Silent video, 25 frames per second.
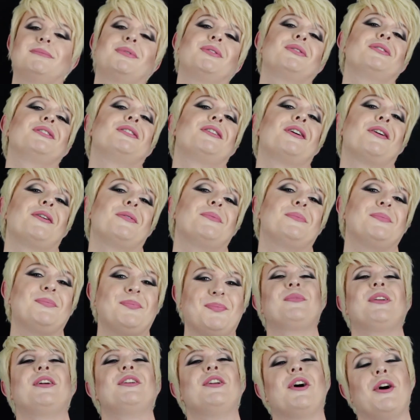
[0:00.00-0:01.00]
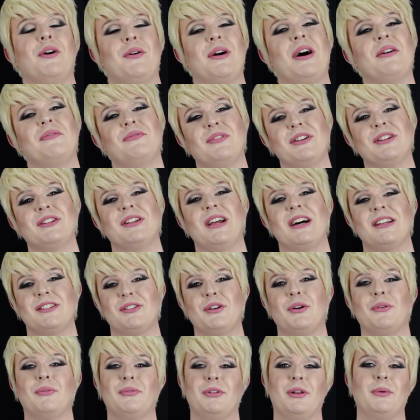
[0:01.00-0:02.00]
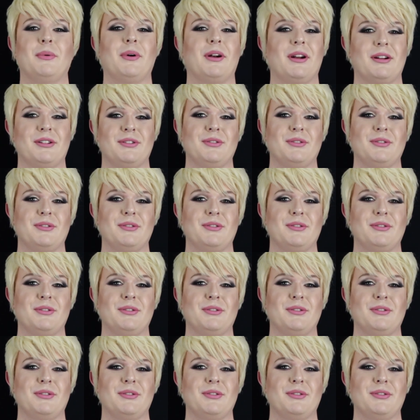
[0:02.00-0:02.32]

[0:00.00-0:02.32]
But no, I think that's hopefully where